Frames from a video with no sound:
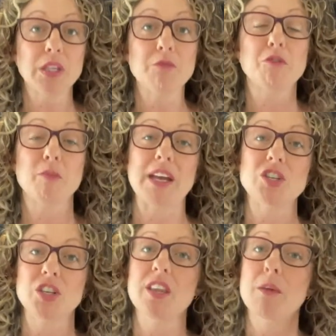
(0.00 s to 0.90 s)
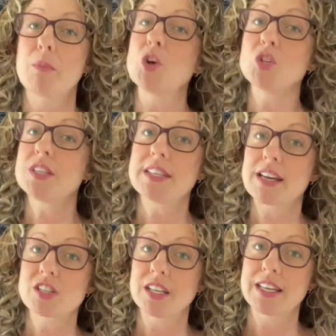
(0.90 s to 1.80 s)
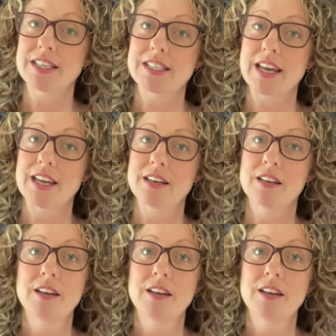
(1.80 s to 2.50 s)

information that emotions actually contain.